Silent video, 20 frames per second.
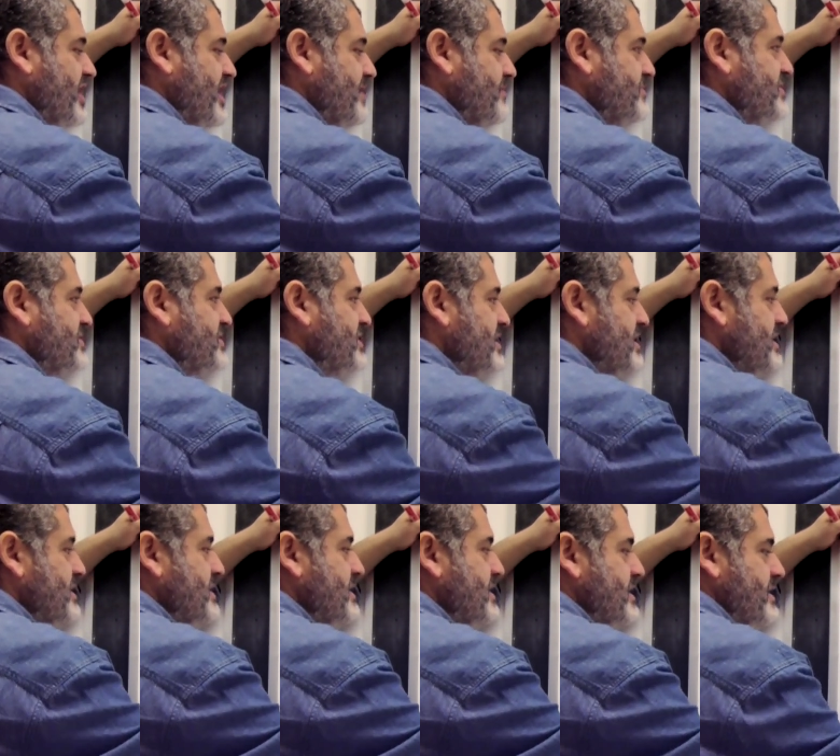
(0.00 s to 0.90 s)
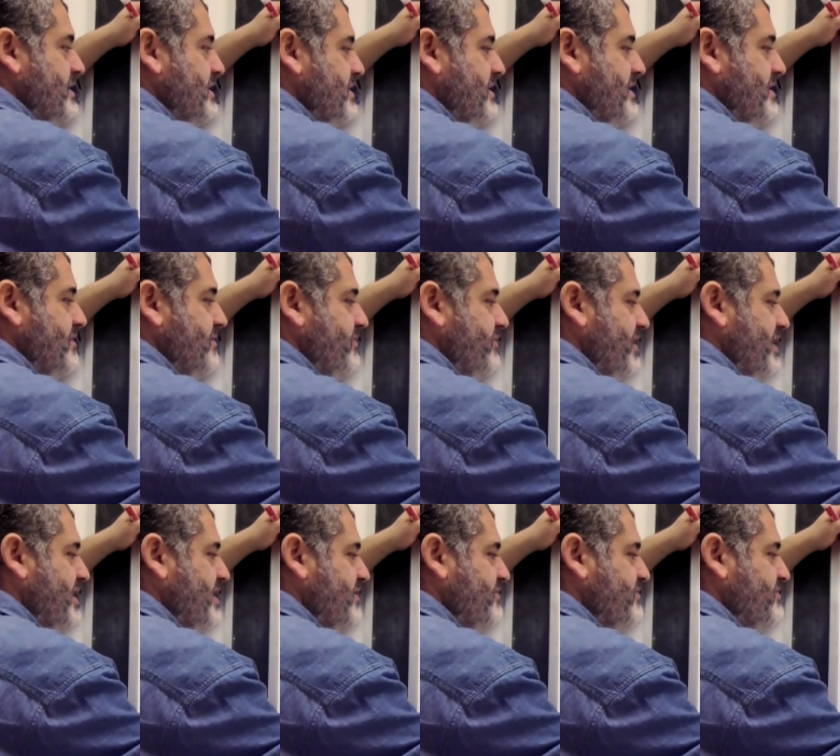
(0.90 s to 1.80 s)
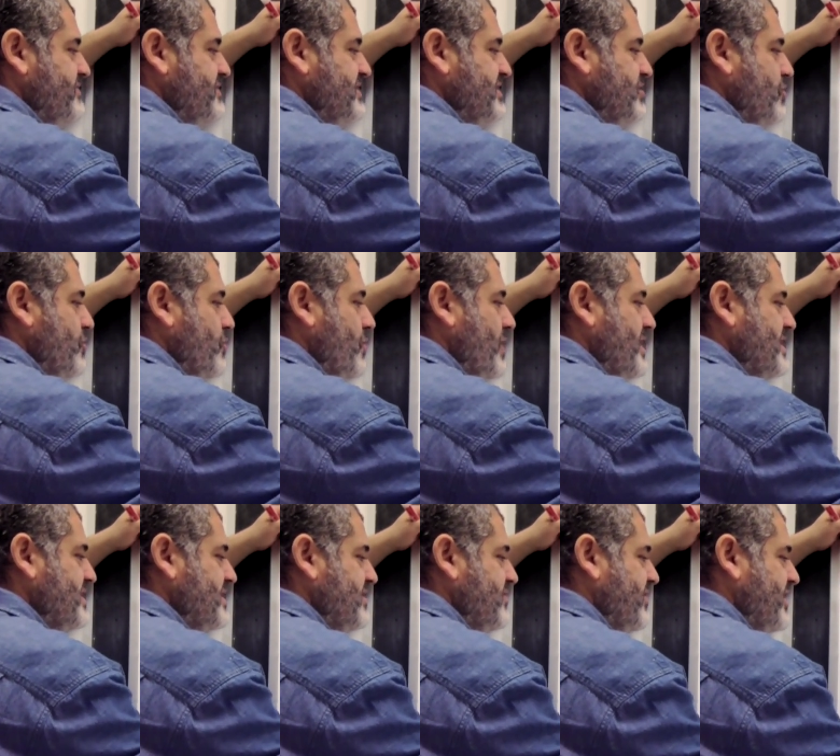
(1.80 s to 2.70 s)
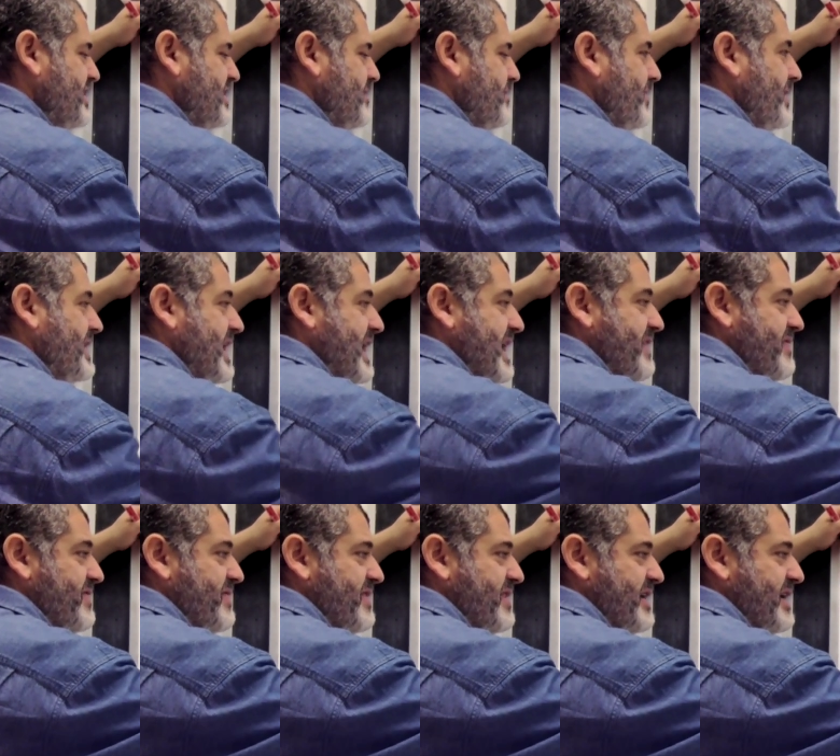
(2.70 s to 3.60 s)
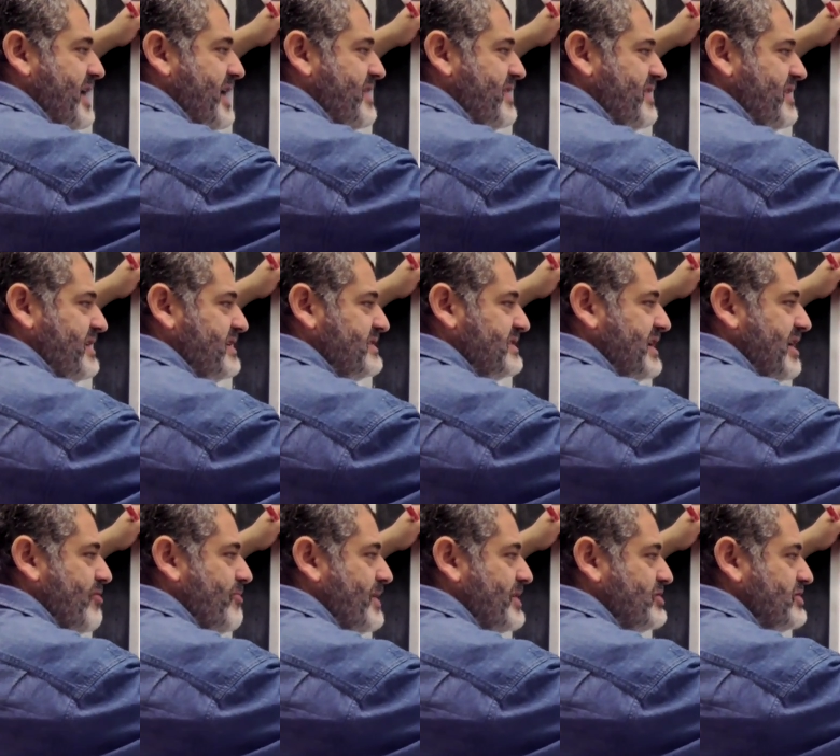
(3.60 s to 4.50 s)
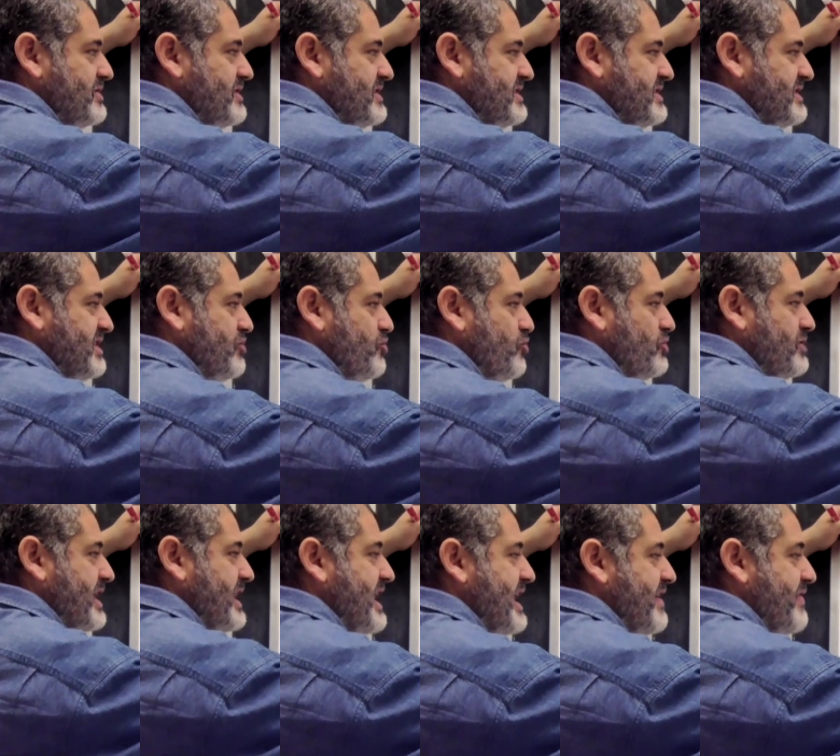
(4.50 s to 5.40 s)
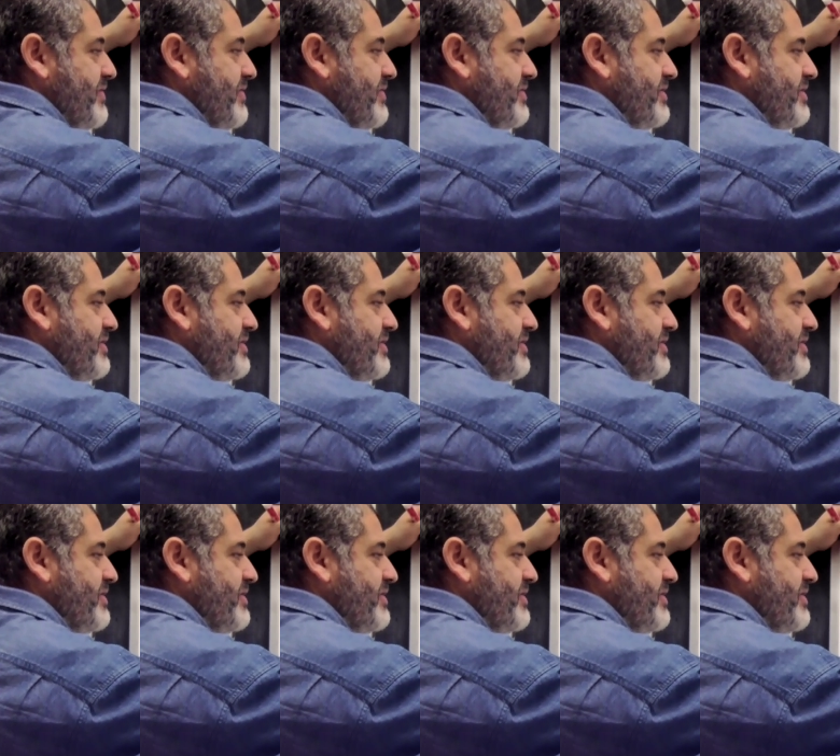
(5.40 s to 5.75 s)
times the 501 divided by n. N is how much? This is the total n.